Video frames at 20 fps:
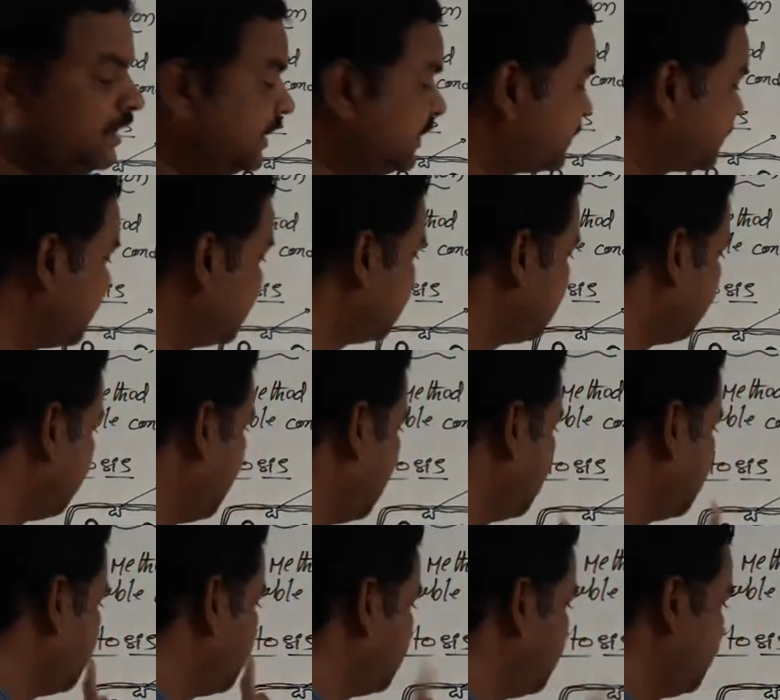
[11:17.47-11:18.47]
It's nothing
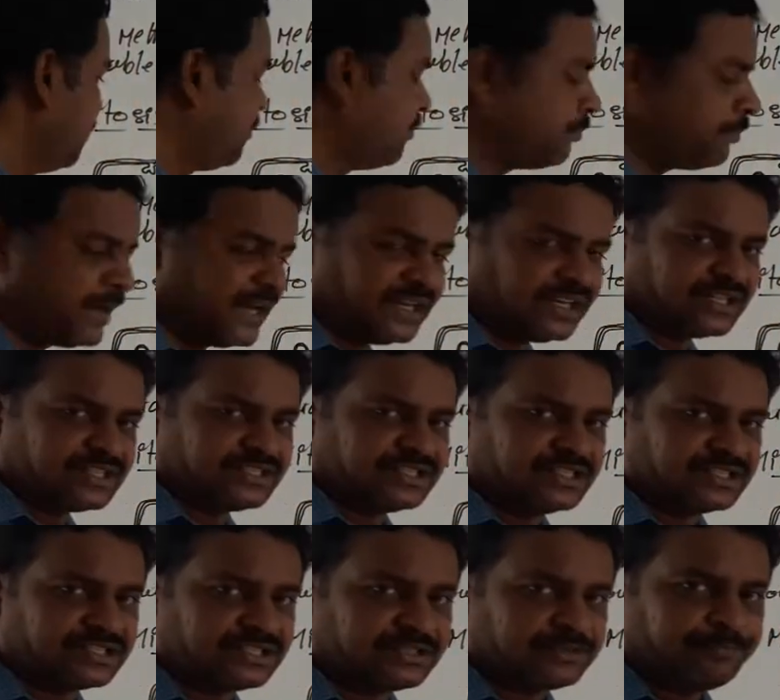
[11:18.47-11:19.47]
but
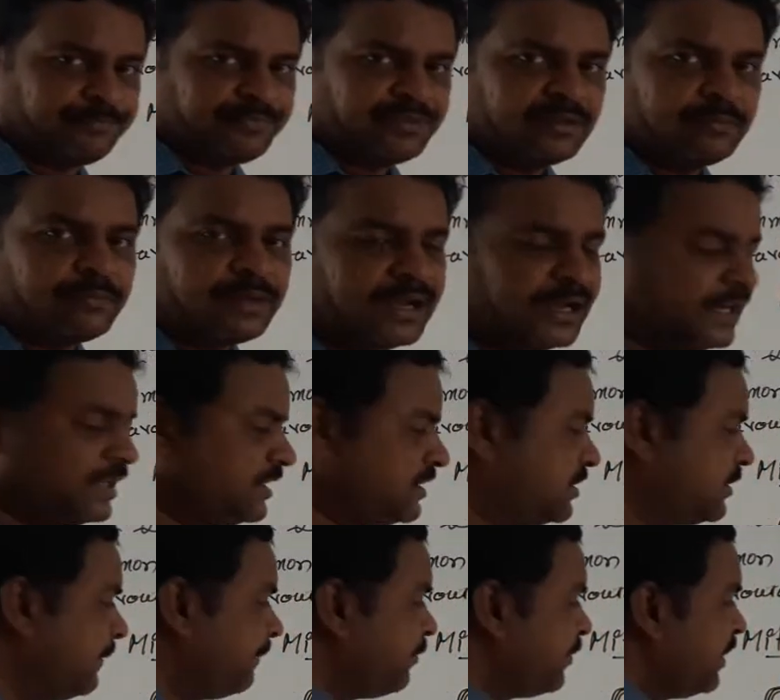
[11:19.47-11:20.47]
mitosis, but
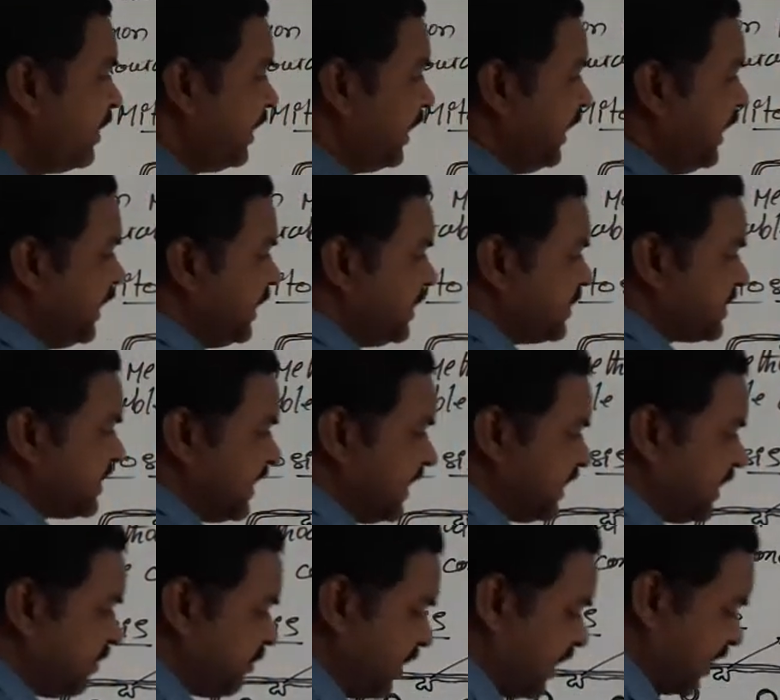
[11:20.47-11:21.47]
it is
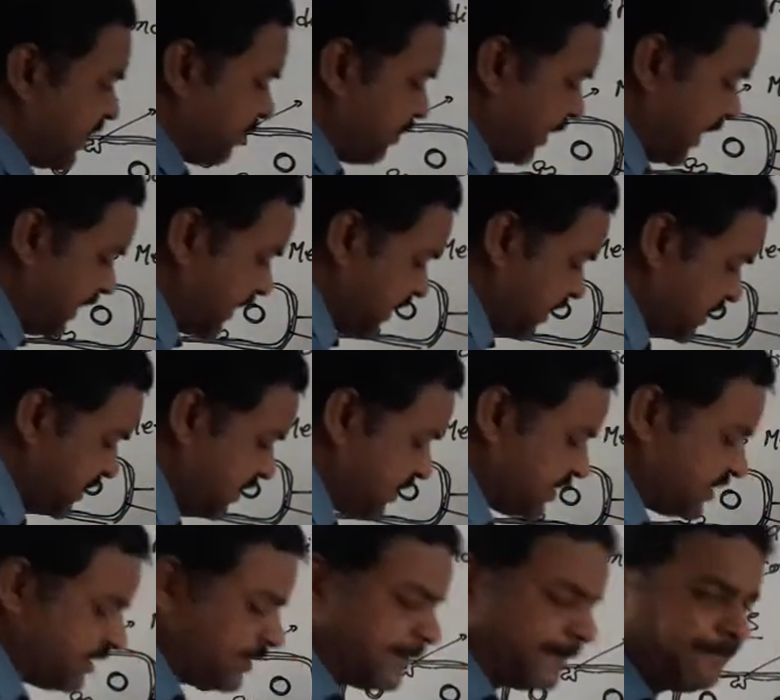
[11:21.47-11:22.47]
nothing but
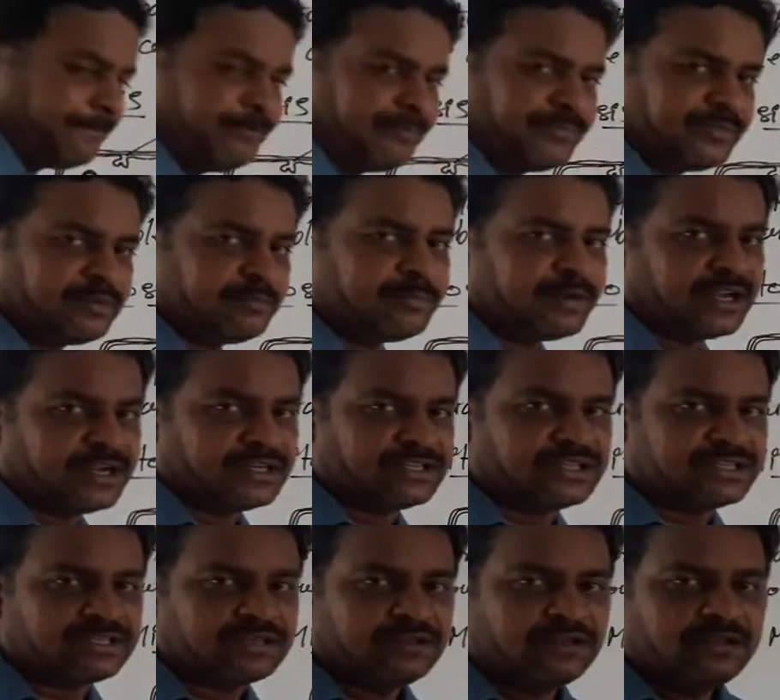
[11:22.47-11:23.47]
mitosis, but
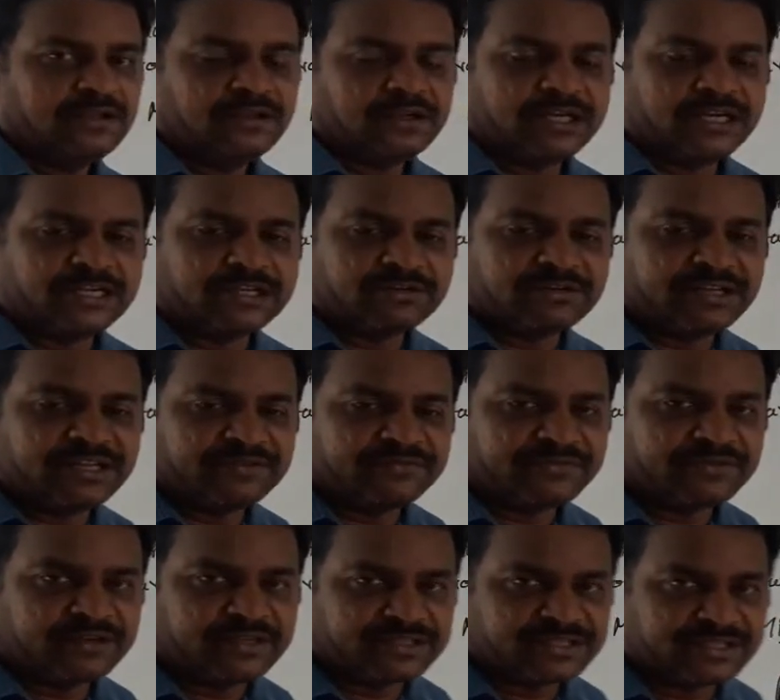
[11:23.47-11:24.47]
it
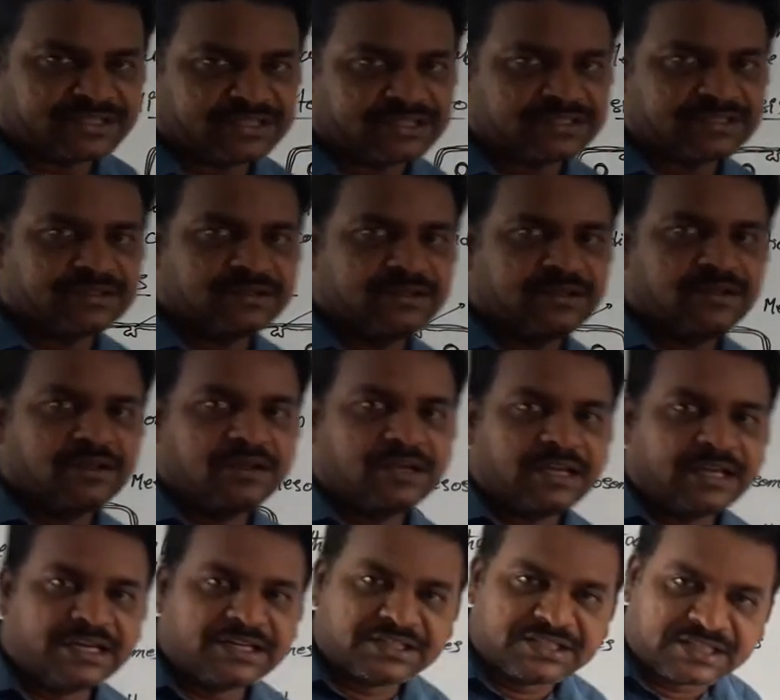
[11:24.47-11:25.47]
differs
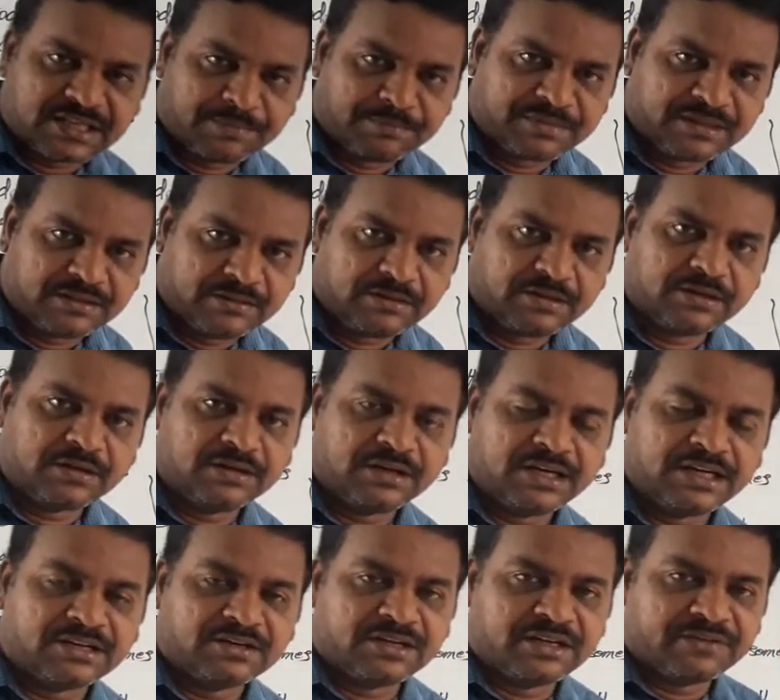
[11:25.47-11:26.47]
in some.
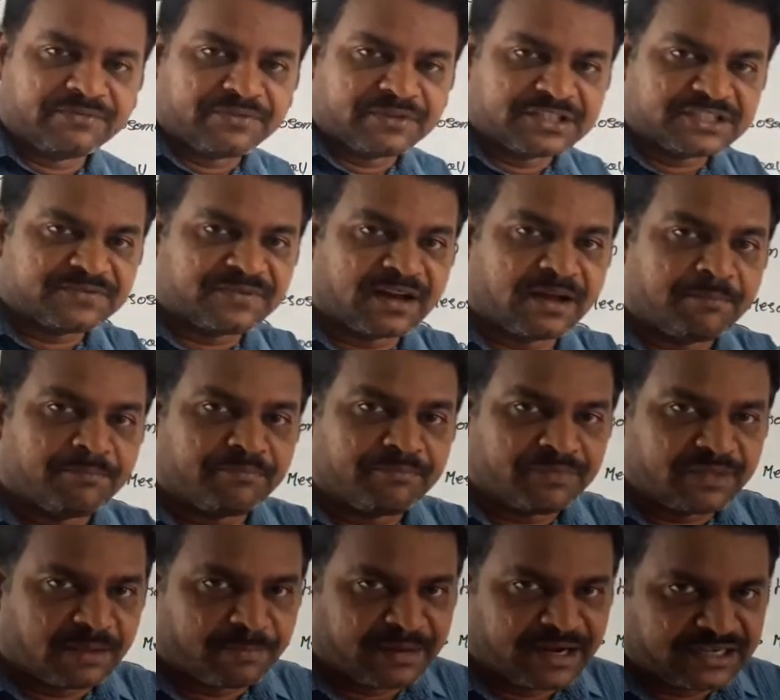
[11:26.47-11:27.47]
It differs
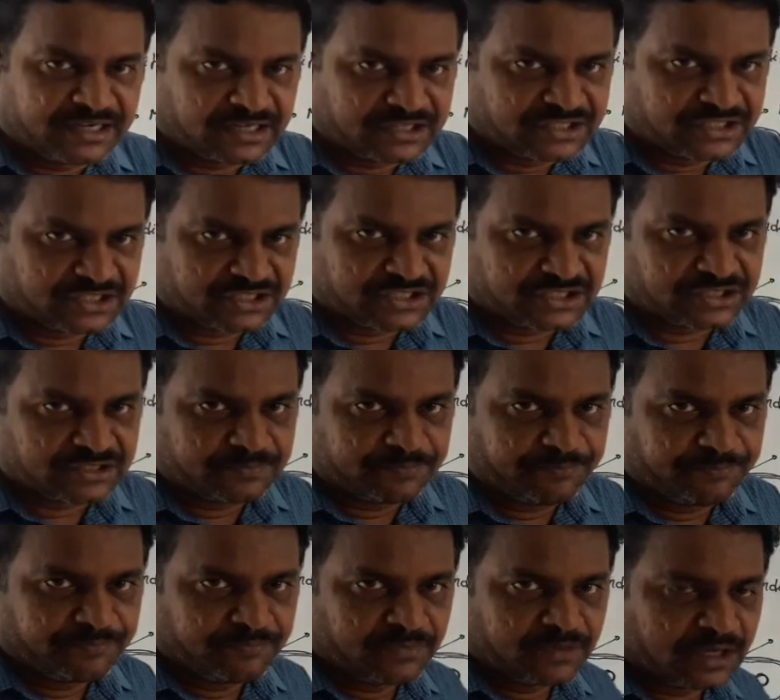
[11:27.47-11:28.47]
from the
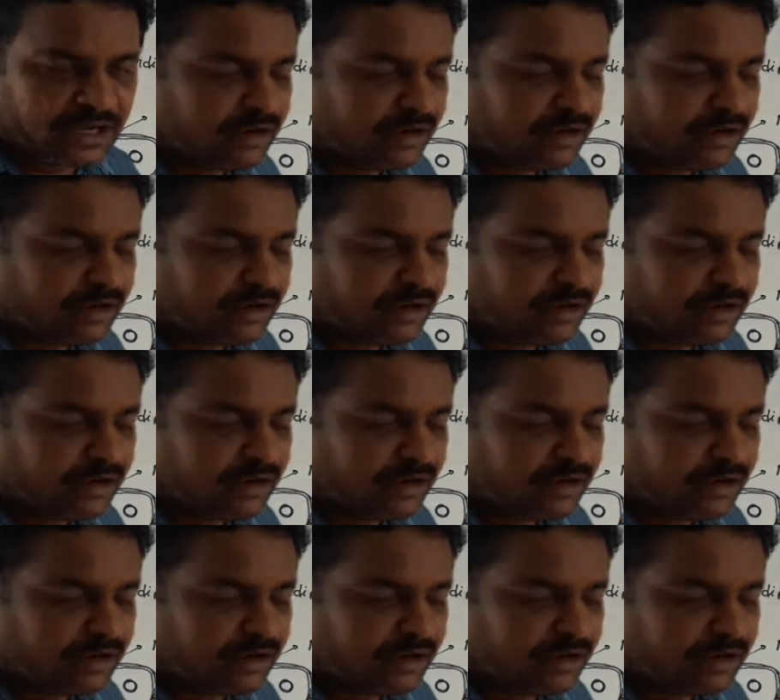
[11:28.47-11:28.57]
mitosis.